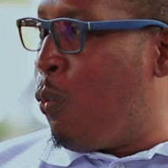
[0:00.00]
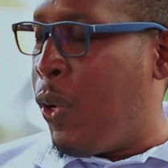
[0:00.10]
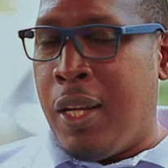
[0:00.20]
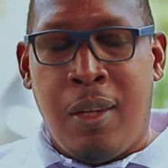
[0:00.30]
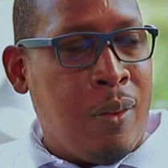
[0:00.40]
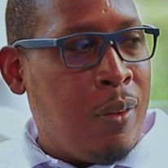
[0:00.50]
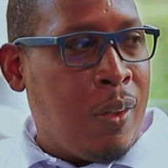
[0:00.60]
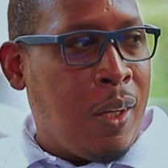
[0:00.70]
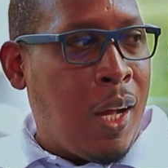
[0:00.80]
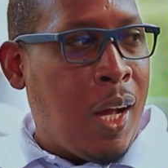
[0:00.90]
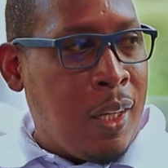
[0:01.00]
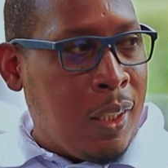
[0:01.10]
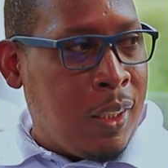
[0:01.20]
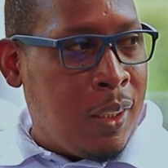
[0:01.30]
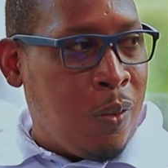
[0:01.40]
by
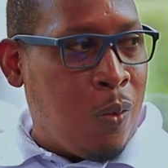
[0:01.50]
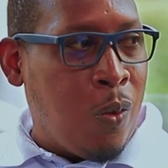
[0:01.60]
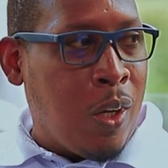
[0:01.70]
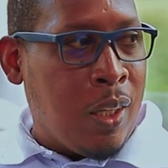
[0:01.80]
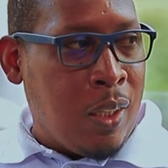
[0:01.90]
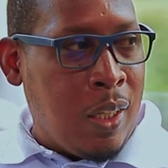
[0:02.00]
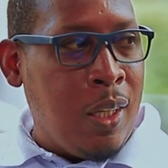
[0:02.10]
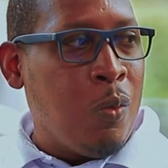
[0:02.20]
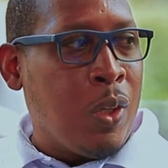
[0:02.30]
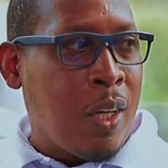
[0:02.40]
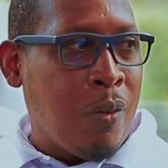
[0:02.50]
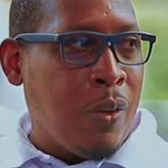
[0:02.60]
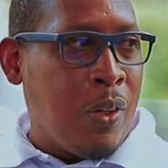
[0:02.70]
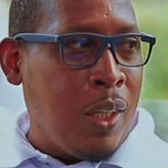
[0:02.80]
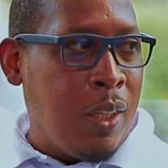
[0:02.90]
addicts who are in
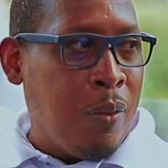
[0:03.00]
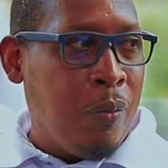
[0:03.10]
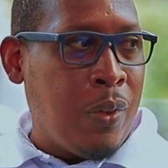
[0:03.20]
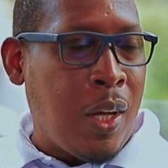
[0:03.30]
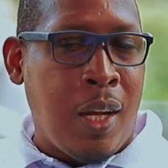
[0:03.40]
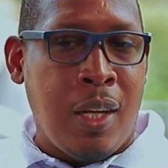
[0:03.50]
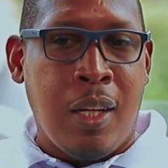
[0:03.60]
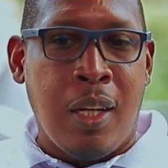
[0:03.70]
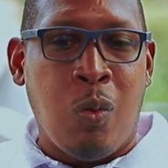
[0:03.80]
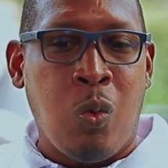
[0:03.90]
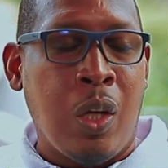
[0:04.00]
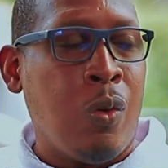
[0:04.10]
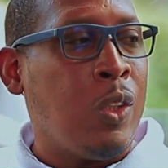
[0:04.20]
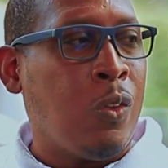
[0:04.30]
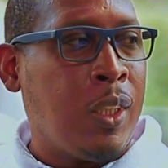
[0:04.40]
recovery, and we're
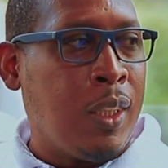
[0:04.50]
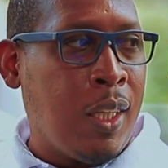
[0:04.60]
a resource